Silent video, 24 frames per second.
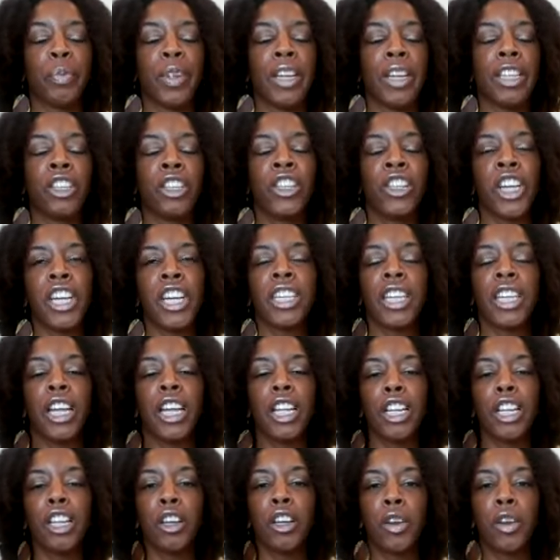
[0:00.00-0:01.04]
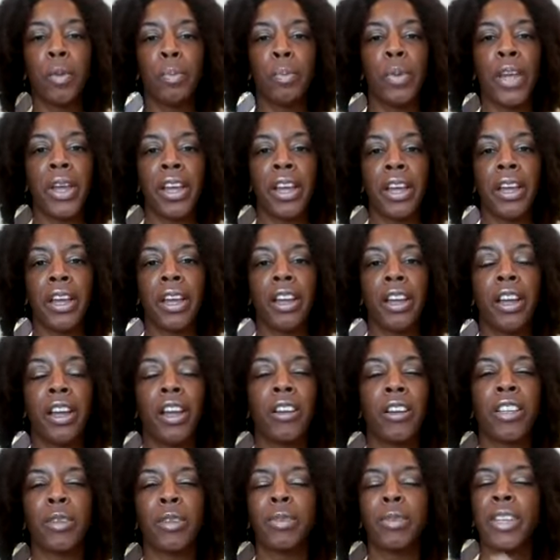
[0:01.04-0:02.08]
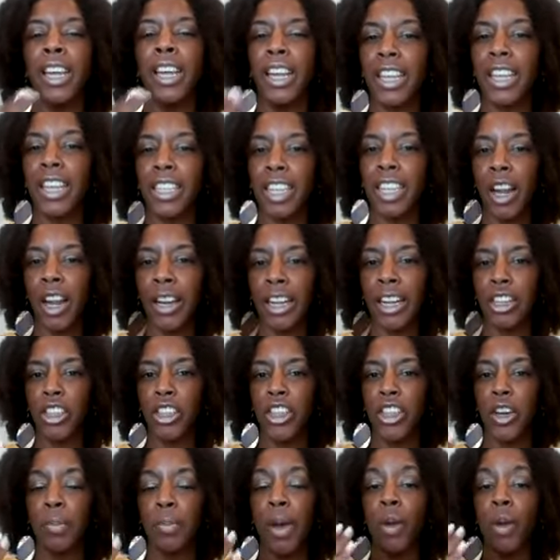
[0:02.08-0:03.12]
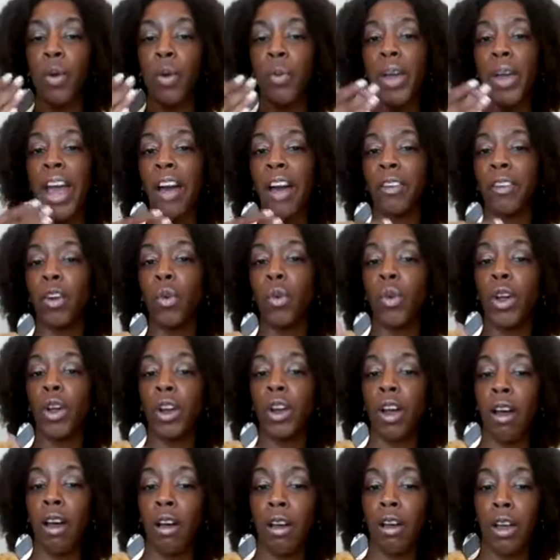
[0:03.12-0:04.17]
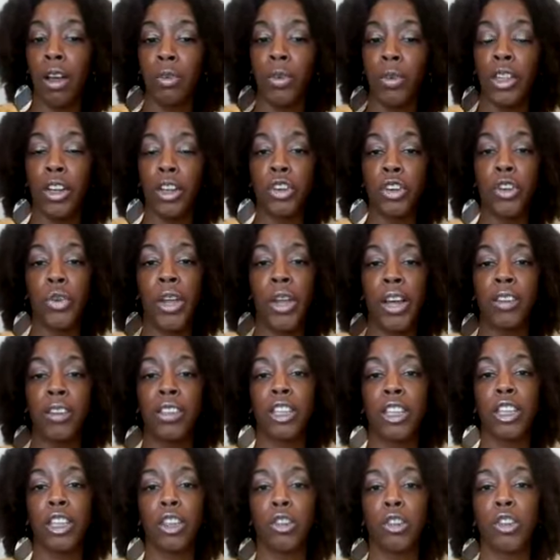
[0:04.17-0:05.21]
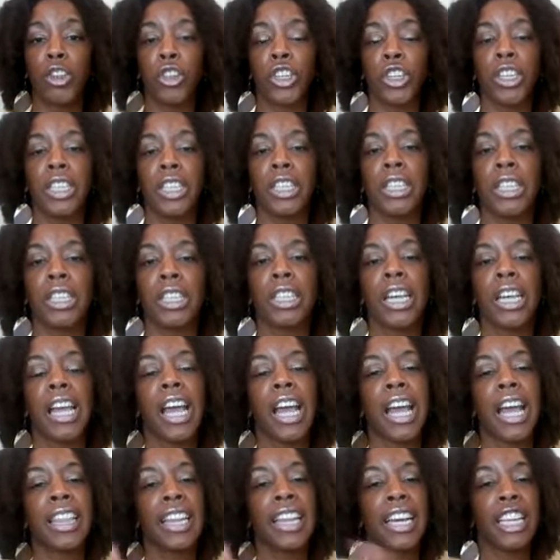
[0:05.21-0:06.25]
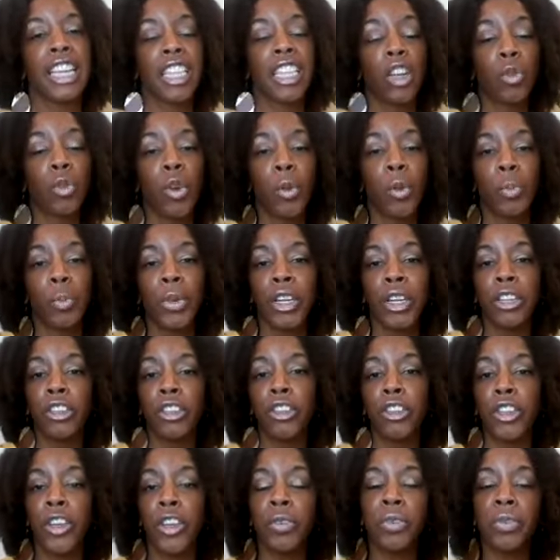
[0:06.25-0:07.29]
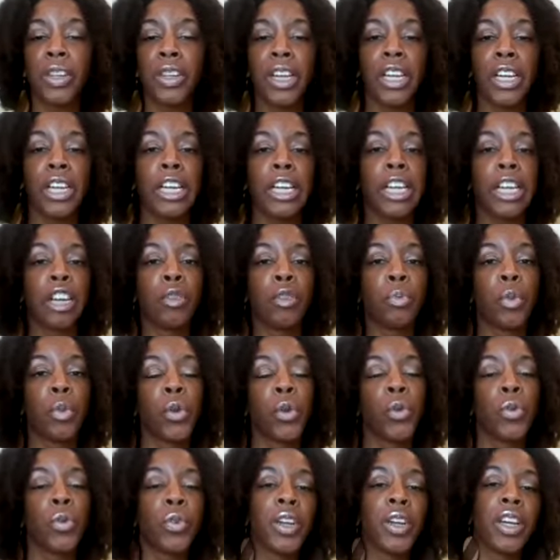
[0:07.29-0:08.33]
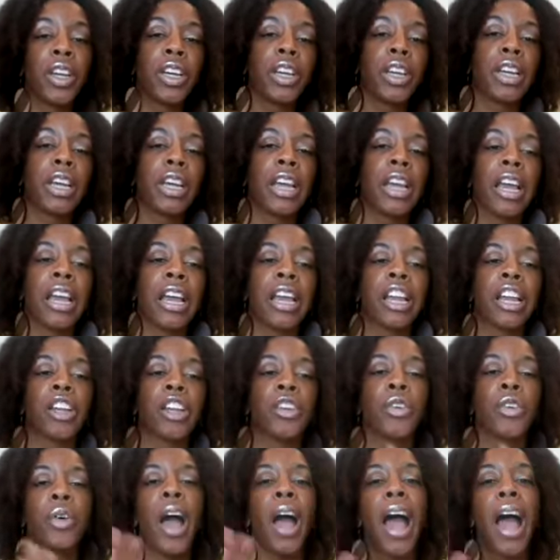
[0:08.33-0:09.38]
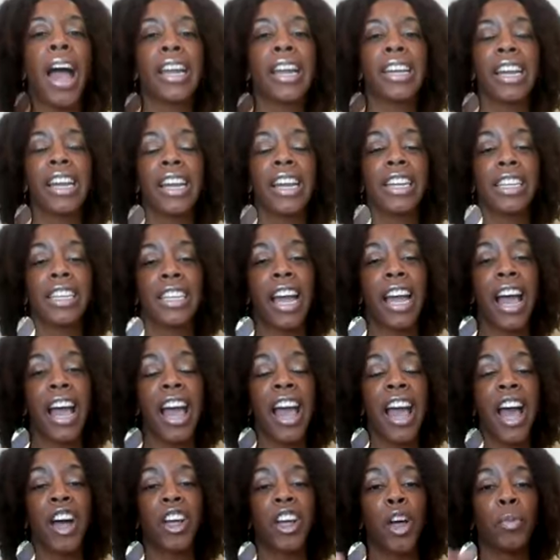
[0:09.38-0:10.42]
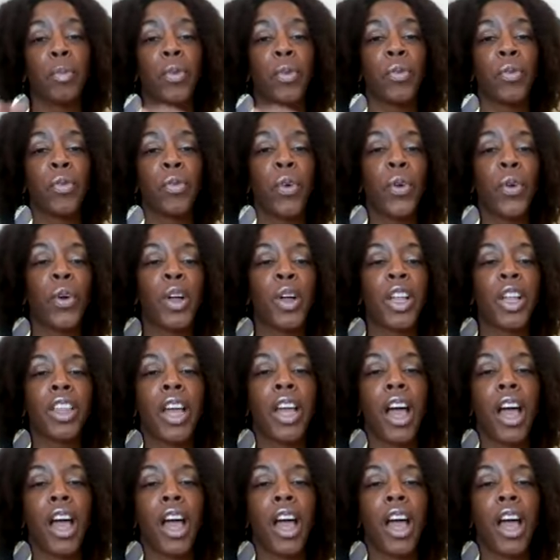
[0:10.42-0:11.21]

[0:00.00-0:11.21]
just a little bit of some things I'd like to share about what we have going on with the New Health Solutions, things that will be shifting and moving, and new ideas that I have coming forth.